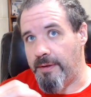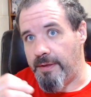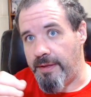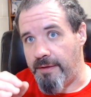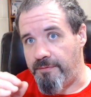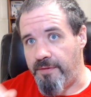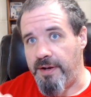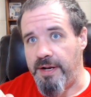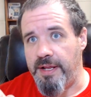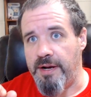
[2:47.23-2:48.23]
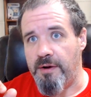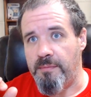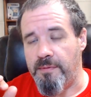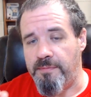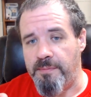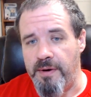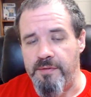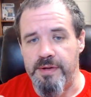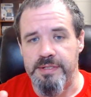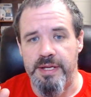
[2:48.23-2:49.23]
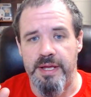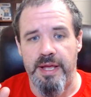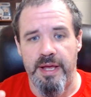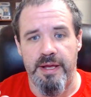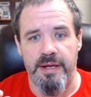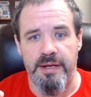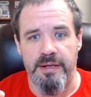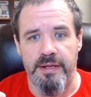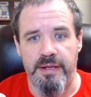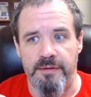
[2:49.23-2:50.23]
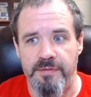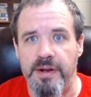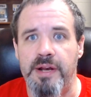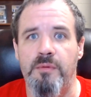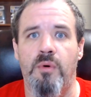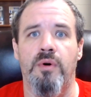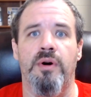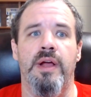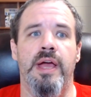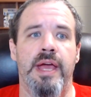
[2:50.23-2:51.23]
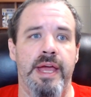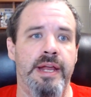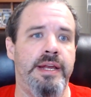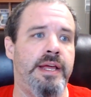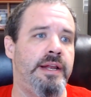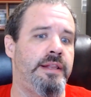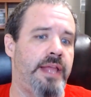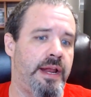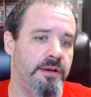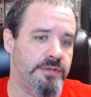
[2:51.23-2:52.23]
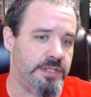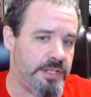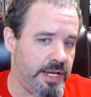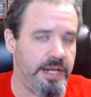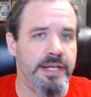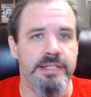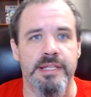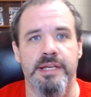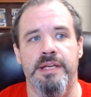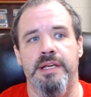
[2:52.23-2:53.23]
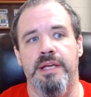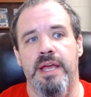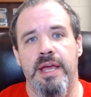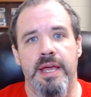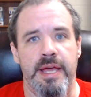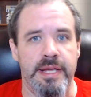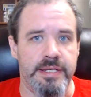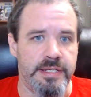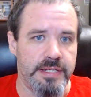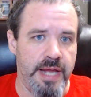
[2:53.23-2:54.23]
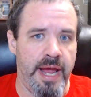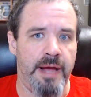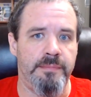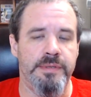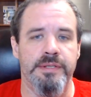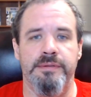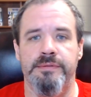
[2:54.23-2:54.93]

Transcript: The previously, Infinity War ended. Thanos did his thing. He snapped.